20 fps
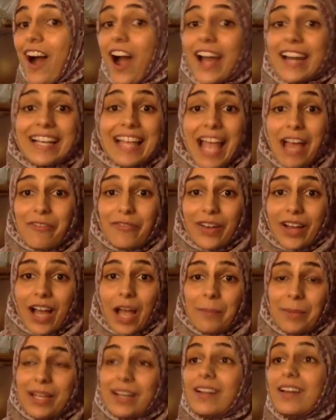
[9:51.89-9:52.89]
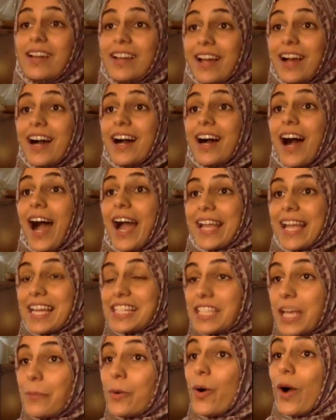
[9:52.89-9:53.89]
Hardly ever. I mean, I
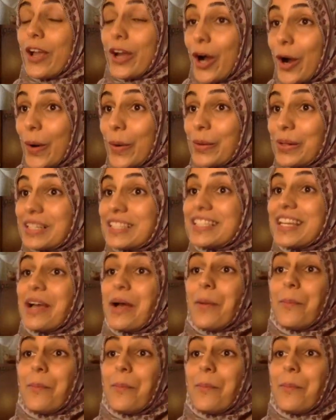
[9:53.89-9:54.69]
guess I'm quite old,